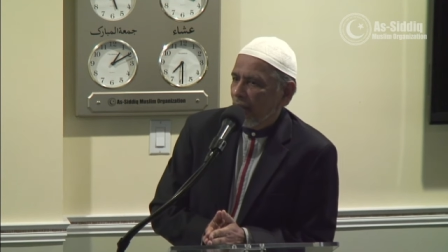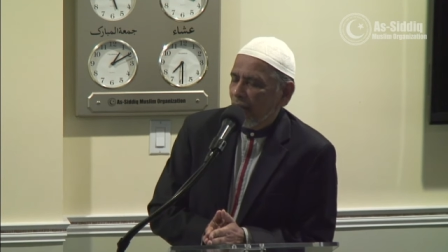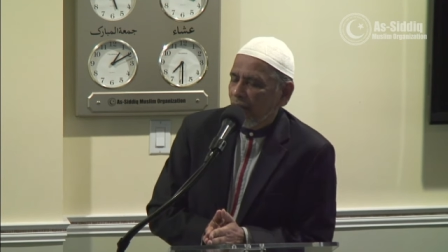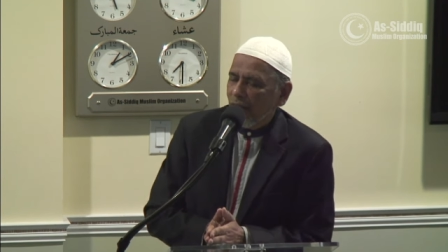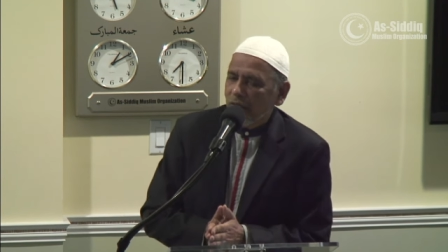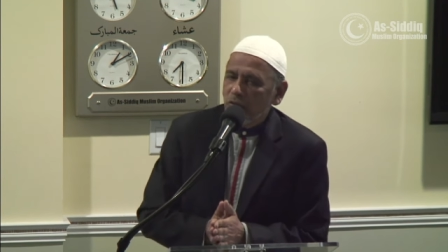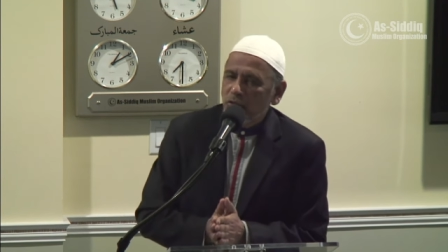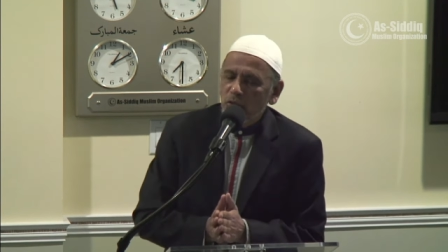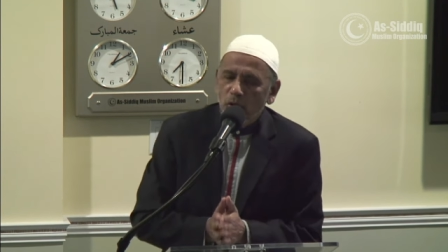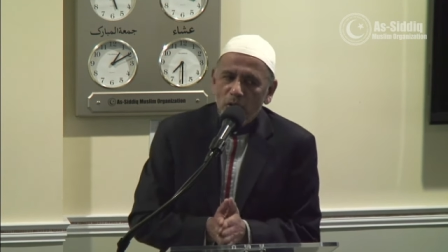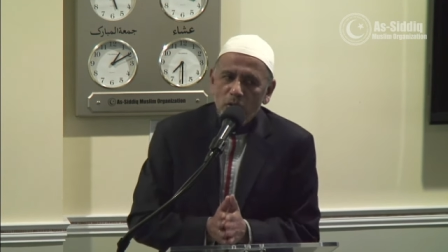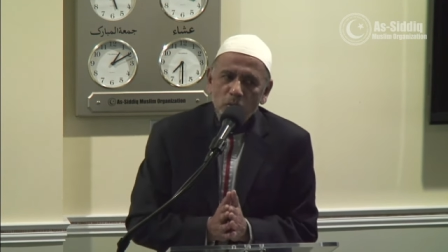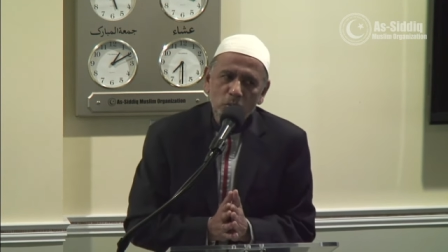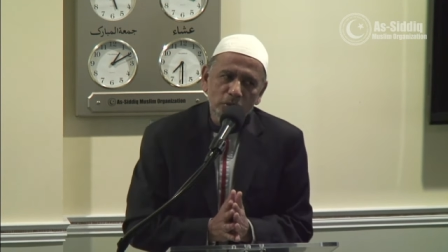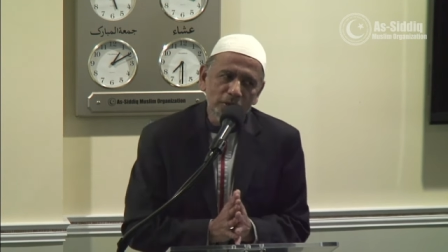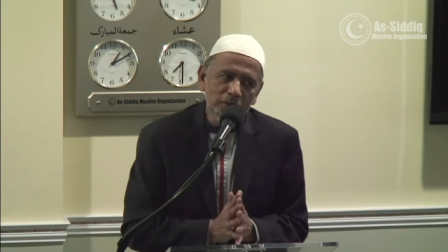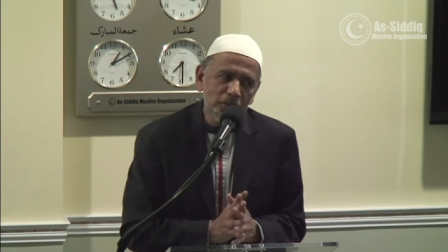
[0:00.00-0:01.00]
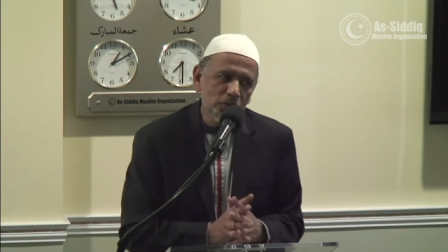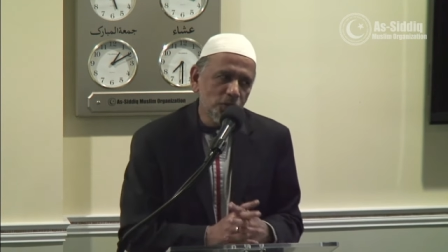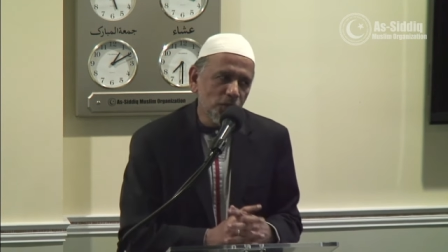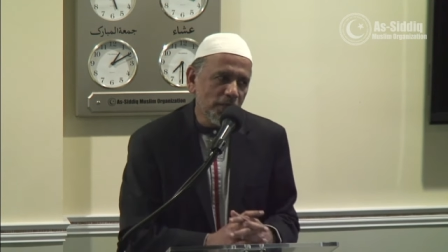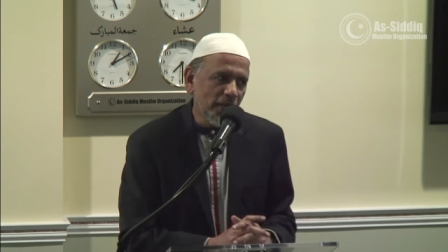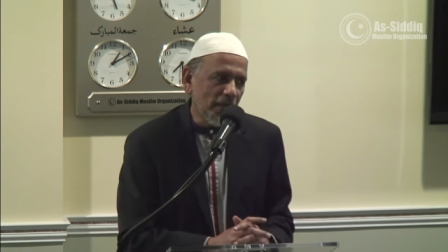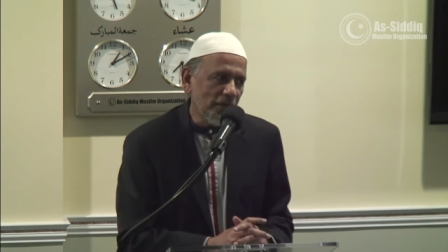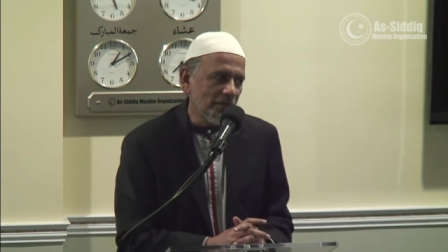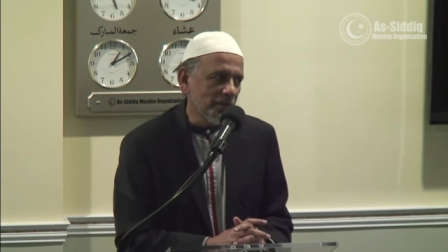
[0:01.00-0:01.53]
let us all work
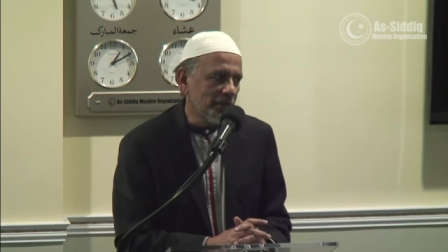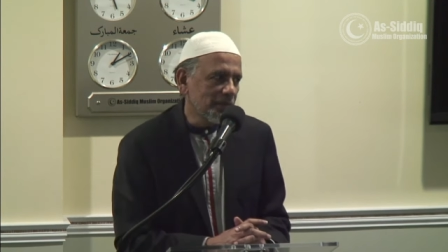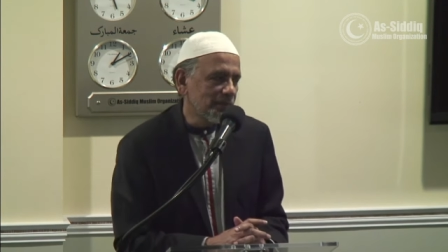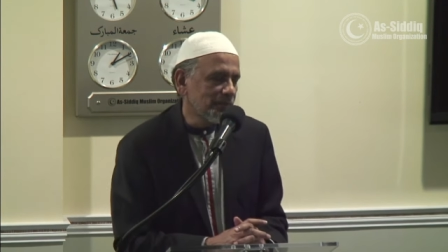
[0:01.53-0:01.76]
together